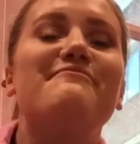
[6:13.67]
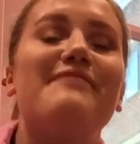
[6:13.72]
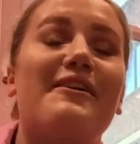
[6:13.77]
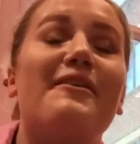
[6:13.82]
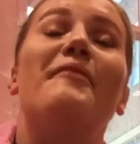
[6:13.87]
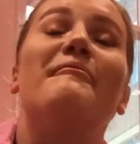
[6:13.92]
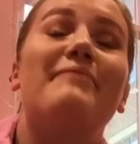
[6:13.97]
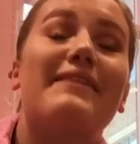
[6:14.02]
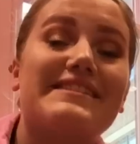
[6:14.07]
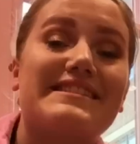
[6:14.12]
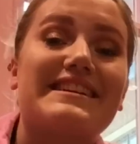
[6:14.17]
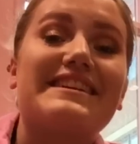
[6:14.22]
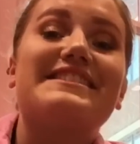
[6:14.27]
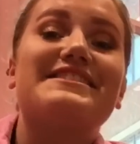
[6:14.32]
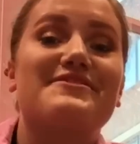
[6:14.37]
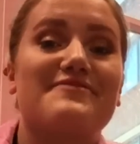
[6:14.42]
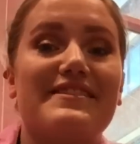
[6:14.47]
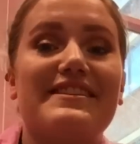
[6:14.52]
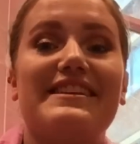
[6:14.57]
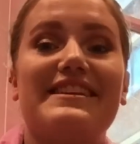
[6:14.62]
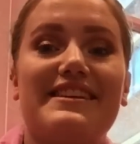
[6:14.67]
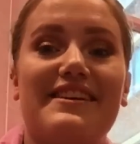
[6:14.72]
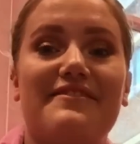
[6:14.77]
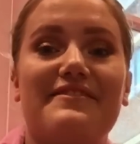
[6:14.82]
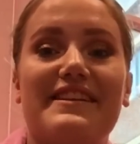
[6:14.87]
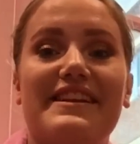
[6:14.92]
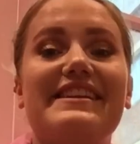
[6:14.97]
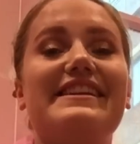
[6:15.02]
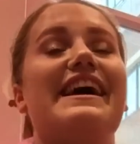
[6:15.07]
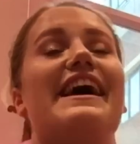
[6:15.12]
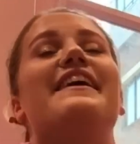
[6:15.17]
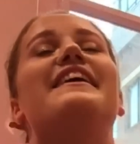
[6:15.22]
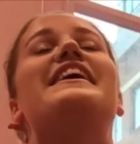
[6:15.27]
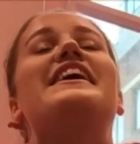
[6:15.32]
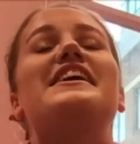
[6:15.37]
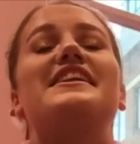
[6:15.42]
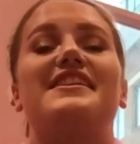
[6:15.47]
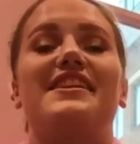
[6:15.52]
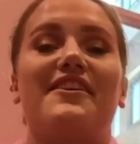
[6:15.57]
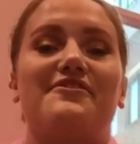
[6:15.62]
well, basically, it's really lovely. Yeah,
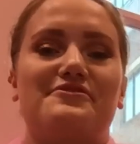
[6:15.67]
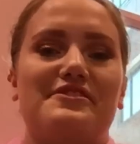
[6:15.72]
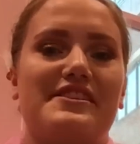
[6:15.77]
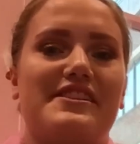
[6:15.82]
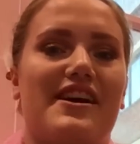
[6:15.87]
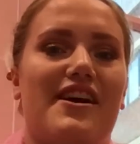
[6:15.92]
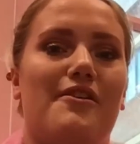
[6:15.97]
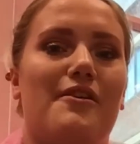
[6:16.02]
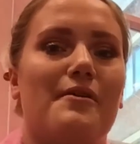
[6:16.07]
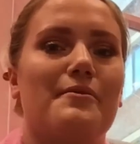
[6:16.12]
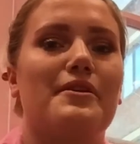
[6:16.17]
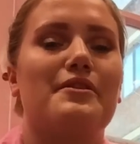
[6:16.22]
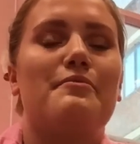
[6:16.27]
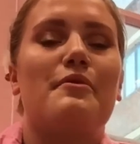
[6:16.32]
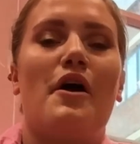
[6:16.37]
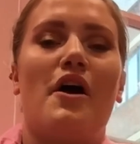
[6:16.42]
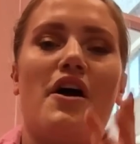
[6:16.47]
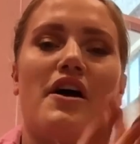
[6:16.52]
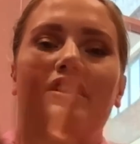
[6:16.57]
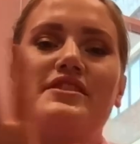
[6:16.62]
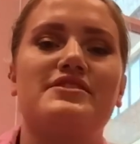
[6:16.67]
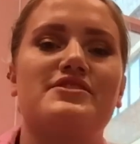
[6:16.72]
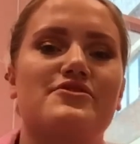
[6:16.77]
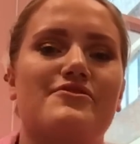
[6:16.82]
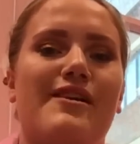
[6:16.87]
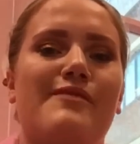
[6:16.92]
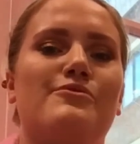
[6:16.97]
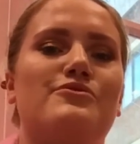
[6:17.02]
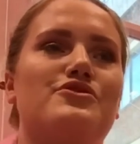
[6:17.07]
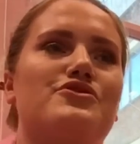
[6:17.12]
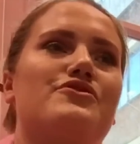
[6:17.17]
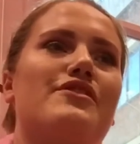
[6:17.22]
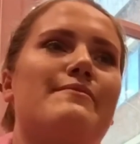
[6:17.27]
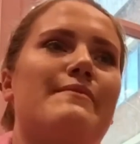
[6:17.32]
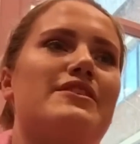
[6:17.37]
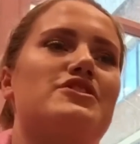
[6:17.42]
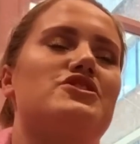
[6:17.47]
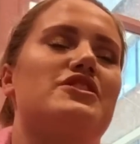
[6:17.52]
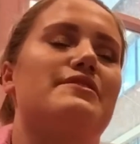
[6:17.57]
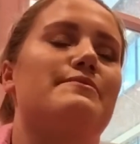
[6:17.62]
lovely girl. I'm gonna put her Instagram on the
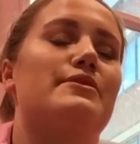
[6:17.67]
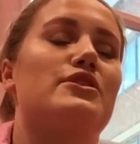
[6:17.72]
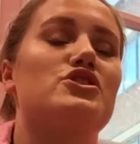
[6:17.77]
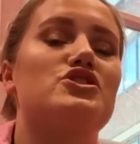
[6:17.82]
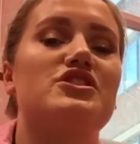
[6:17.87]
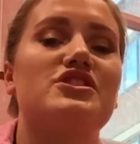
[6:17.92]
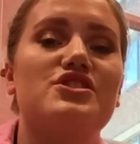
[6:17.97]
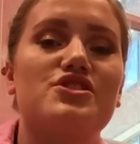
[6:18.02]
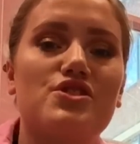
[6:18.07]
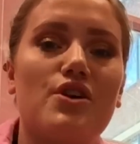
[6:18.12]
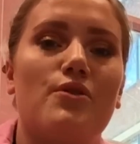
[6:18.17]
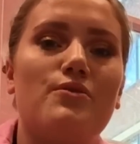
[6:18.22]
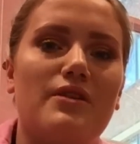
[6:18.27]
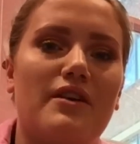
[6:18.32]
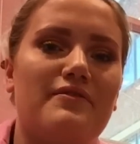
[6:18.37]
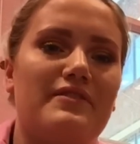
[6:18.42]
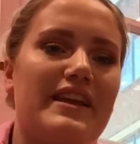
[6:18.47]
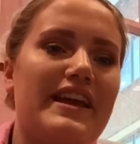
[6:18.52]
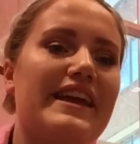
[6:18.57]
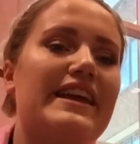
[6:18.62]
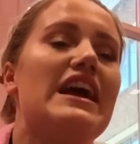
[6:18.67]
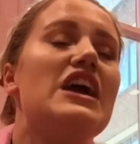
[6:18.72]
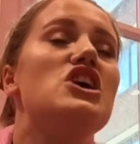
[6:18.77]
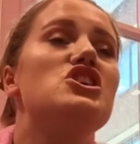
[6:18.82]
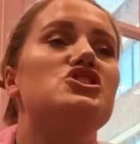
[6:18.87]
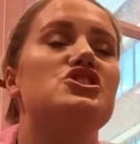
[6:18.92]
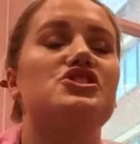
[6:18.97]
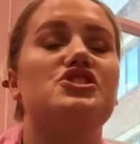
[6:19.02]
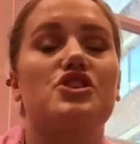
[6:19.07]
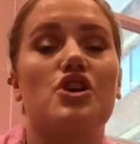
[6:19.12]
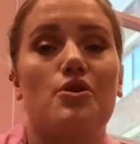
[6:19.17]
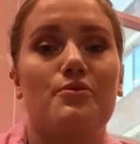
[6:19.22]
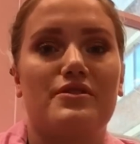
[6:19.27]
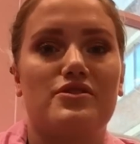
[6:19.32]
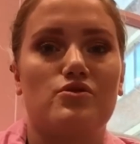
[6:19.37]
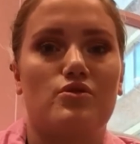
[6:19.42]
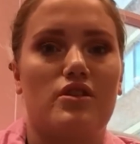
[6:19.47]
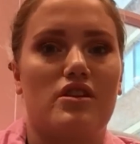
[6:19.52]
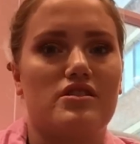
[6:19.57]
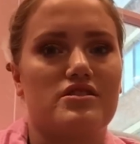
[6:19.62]
screen actually because she's so lovely. She's the girl
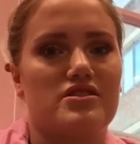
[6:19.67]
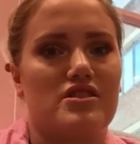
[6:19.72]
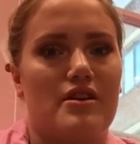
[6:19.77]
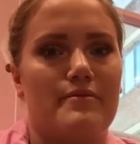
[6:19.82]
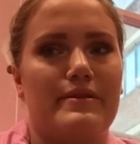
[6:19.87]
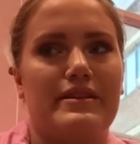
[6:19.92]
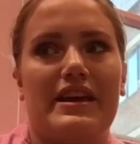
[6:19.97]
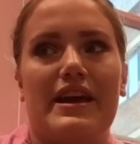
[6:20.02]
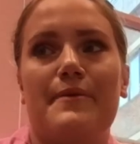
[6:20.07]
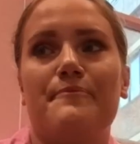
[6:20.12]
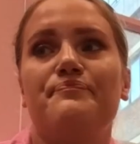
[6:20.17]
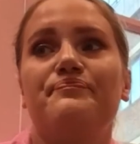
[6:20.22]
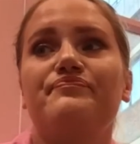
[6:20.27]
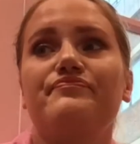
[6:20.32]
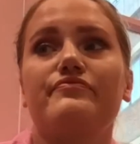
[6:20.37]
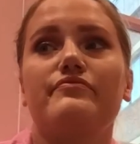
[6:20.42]
we saw last time in here.